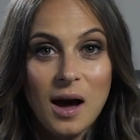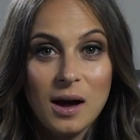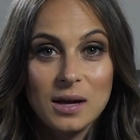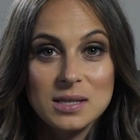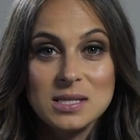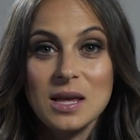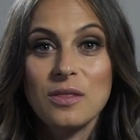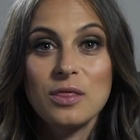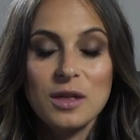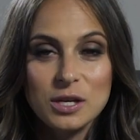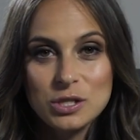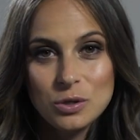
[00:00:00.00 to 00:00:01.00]
cons and
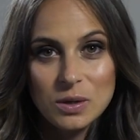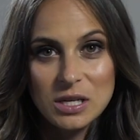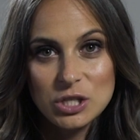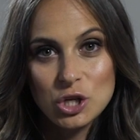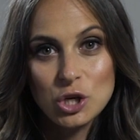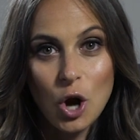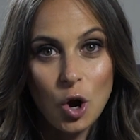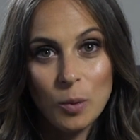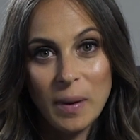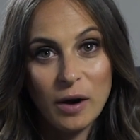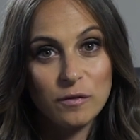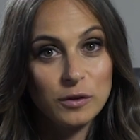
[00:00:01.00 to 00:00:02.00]
things you need to know
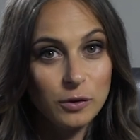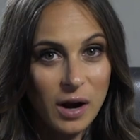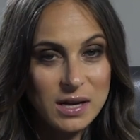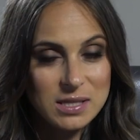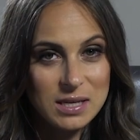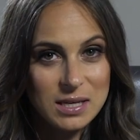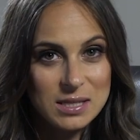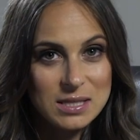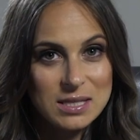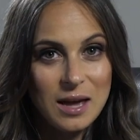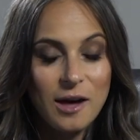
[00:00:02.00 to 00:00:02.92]
about fluorescence.